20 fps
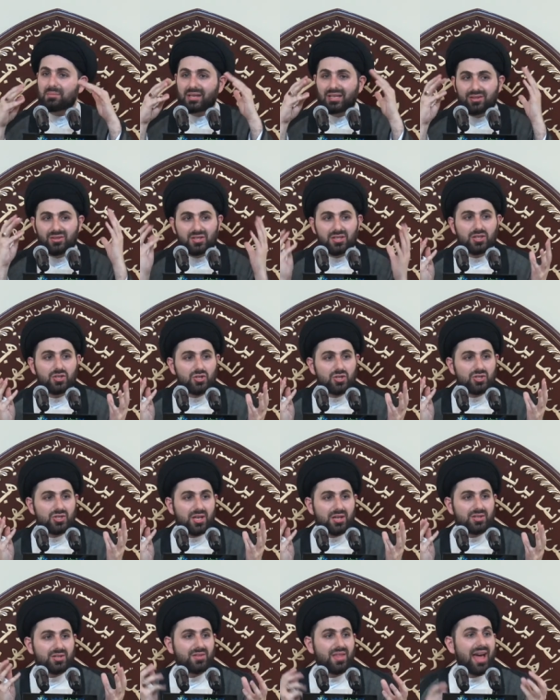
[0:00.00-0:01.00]
he teaches
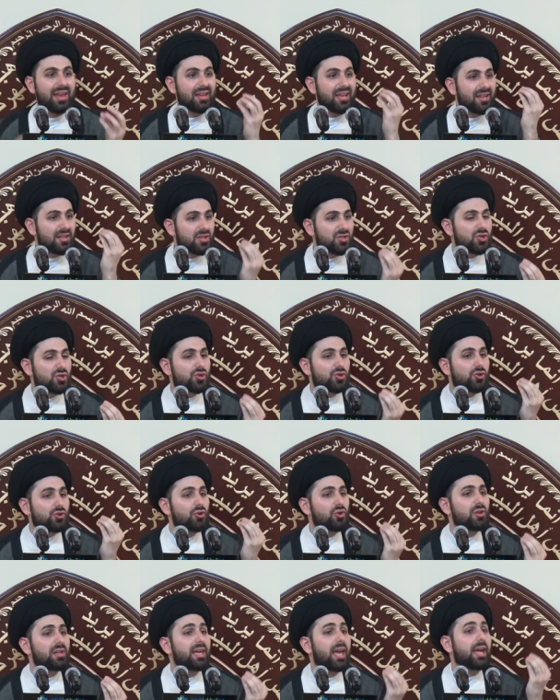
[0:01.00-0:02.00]
us that it is
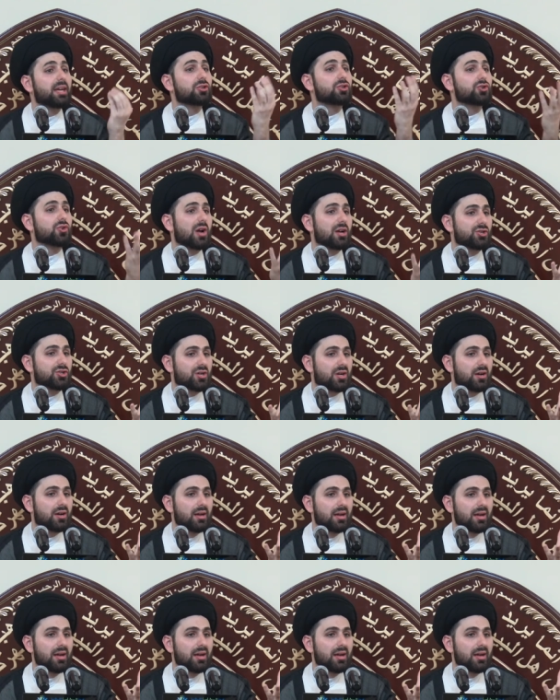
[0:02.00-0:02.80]
truly a treasure.